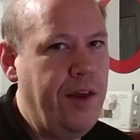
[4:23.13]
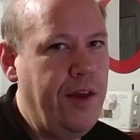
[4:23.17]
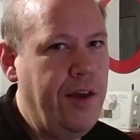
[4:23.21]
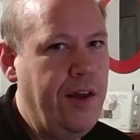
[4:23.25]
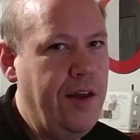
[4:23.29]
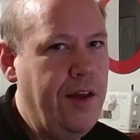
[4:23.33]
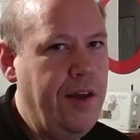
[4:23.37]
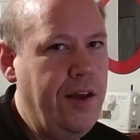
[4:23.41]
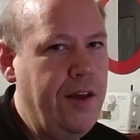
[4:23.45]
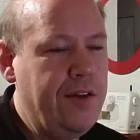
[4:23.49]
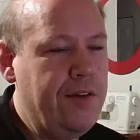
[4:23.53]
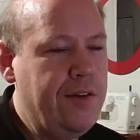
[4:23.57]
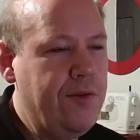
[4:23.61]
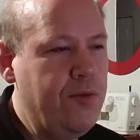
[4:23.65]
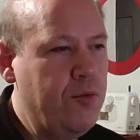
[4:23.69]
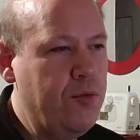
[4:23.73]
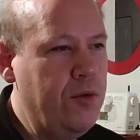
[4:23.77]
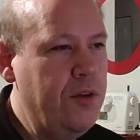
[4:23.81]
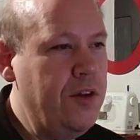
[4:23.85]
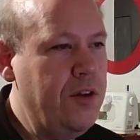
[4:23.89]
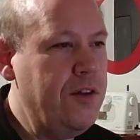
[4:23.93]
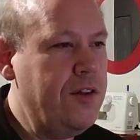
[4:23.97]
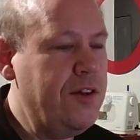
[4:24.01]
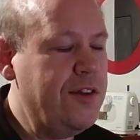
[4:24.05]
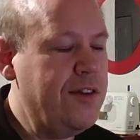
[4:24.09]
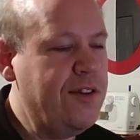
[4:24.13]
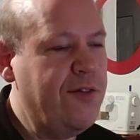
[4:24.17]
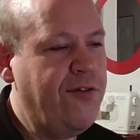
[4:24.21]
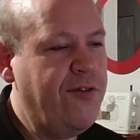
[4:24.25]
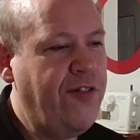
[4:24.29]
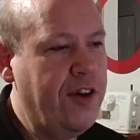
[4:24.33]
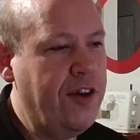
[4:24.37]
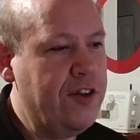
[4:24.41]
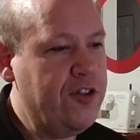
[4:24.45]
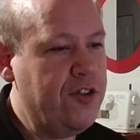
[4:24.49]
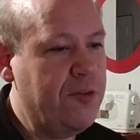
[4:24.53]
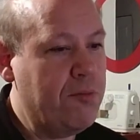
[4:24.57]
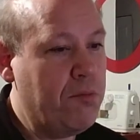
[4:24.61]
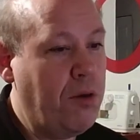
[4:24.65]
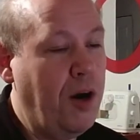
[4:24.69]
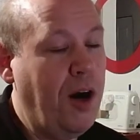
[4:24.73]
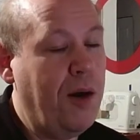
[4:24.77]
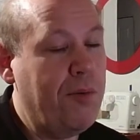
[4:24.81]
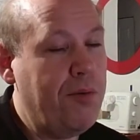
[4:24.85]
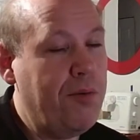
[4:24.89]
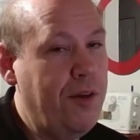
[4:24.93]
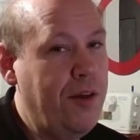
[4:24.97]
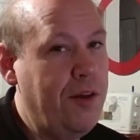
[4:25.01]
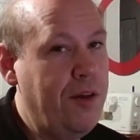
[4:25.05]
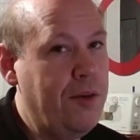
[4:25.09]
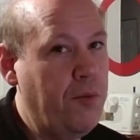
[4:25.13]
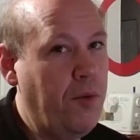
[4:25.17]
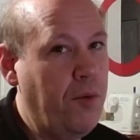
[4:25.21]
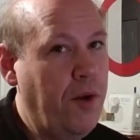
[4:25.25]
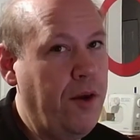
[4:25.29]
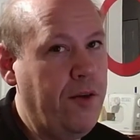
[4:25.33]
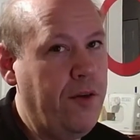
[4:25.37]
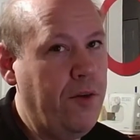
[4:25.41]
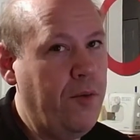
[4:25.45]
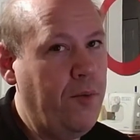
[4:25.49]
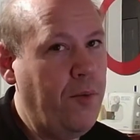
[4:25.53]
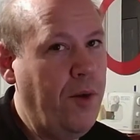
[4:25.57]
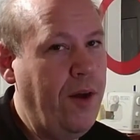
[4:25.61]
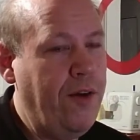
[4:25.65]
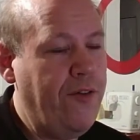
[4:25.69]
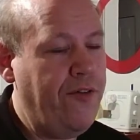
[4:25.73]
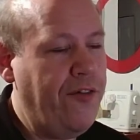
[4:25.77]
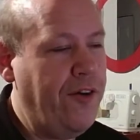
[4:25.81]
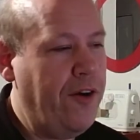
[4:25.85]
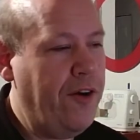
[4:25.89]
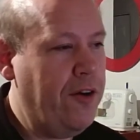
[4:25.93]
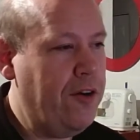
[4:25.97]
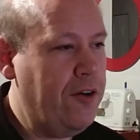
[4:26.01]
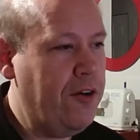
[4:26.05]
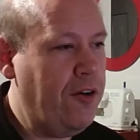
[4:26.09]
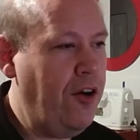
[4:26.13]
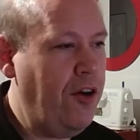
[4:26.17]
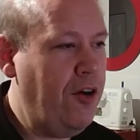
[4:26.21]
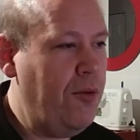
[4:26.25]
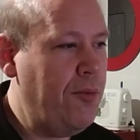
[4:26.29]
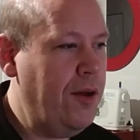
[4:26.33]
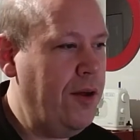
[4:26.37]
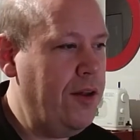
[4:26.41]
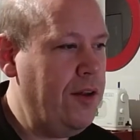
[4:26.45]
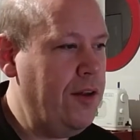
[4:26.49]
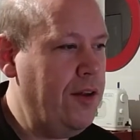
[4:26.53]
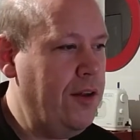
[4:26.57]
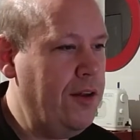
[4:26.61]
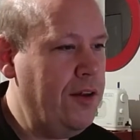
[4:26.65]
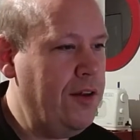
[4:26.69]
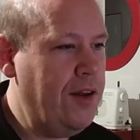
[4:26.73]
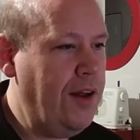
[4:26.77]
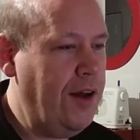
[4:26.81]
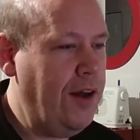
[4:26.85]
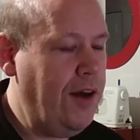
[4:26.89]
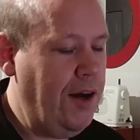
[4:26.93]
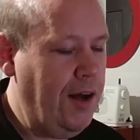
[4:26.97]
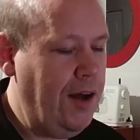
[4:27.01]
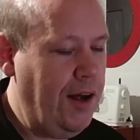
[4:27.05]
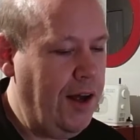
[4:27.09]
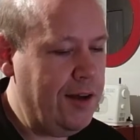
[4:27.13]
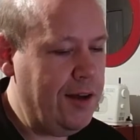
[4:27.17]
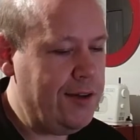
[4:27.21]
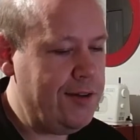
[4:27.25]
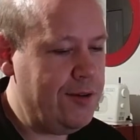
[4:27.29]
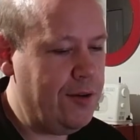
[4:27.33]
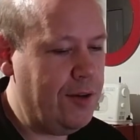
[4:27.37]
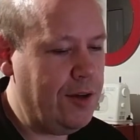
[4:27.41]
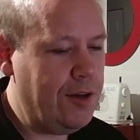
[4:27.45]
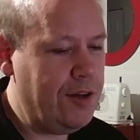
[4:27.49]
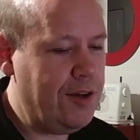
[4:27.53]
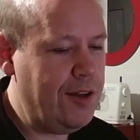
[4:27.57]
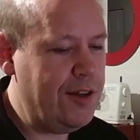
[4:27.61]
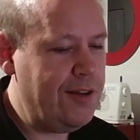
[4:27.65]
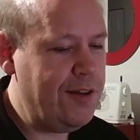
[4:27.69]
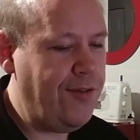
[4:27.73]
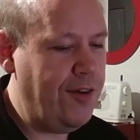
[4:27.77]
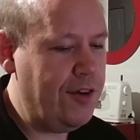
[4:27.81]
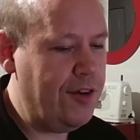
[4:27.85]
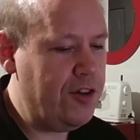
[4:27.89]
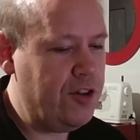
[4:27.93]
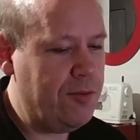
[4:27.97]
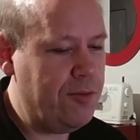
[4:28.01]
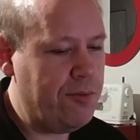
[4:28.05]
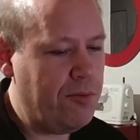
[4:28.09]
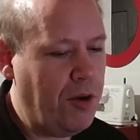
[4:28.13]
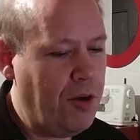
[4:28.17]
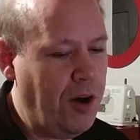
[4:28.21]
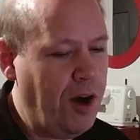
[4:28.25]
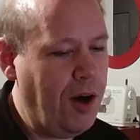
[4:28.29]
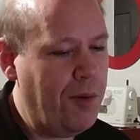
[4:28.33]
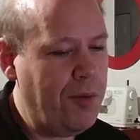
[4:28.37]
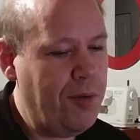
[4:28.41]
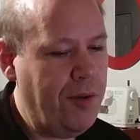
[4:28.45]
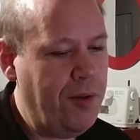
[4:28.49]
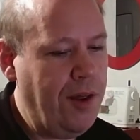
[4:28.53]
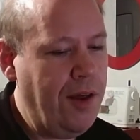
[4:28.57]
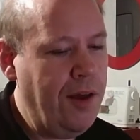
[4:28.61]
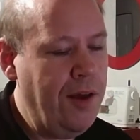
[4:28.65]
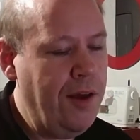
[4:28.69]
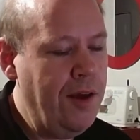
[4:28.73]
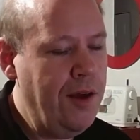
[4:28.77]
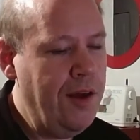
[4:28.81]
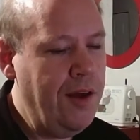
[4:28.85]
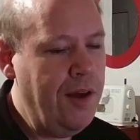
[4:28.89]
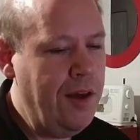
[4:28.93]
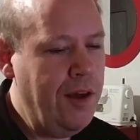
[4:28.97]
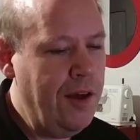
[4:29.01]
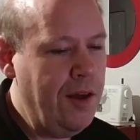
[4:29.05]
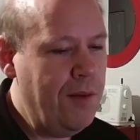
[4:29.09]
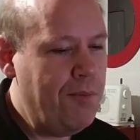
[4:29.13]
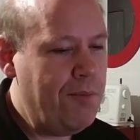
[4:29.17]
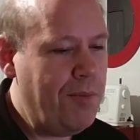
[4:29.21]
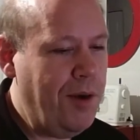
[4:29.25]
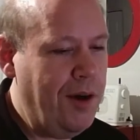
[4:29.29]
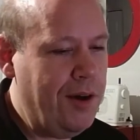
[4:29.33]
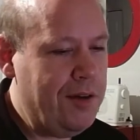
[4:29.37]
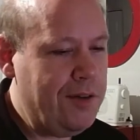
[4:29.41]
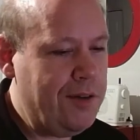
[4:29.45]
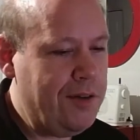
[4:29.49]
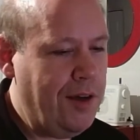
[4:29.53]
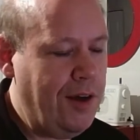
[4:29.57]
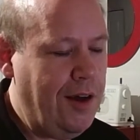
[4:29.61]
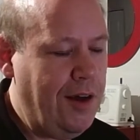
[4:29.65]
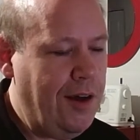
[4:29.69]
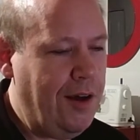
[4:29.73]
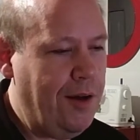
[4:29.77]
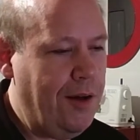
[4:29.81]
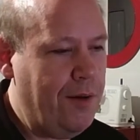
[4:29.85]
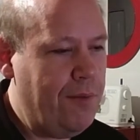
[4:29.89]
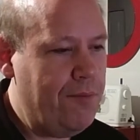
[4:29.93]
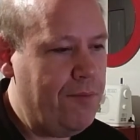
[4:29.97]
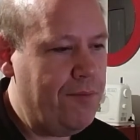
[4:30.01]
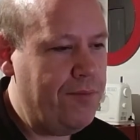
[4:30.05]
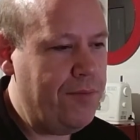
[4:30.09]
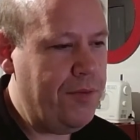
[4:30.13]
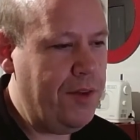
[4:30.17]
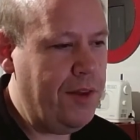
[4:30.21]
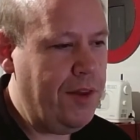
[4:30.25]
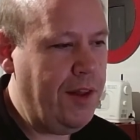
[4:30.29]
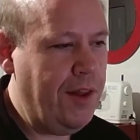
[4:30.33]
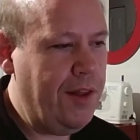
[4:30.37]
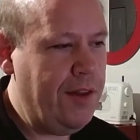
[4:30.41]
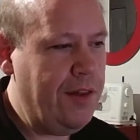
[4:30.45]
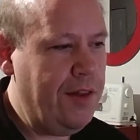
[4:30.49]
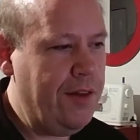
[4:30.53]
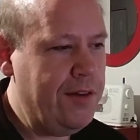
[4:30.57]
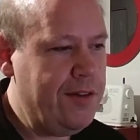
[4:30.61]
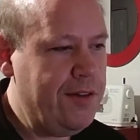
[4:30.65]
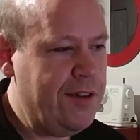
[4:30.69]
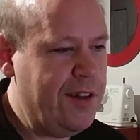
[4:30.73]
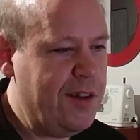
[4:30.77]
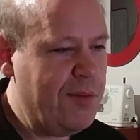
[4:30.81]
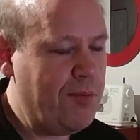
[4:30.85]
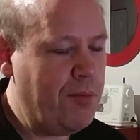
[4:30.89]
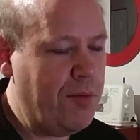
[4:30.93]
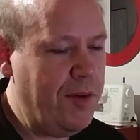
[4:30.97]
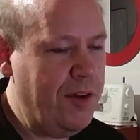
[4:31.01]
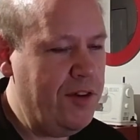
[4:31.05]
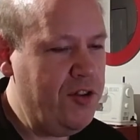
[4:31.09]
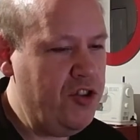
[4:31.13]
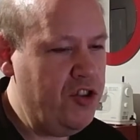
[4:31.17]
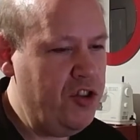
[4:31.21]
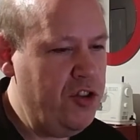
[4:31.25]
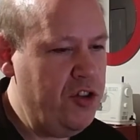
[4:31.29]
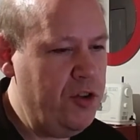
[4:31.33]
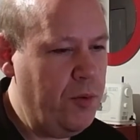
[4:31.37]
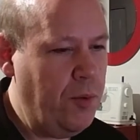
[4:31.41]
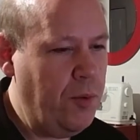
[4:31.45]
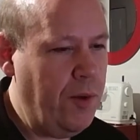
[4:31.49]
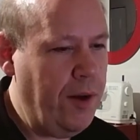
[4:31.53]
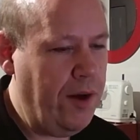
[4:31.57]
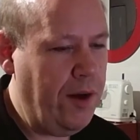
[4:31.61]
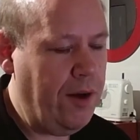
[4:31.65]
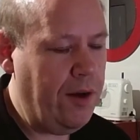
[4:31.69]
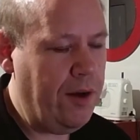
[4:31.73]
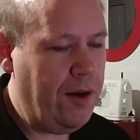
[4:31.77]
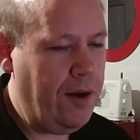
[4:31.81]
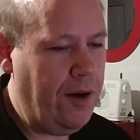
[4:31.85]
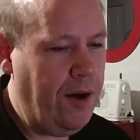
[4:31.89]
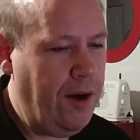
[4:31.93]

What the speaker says: it really doesn't function properly in Wayfarer at all, but in Xorg it does function properly. But there's this issue where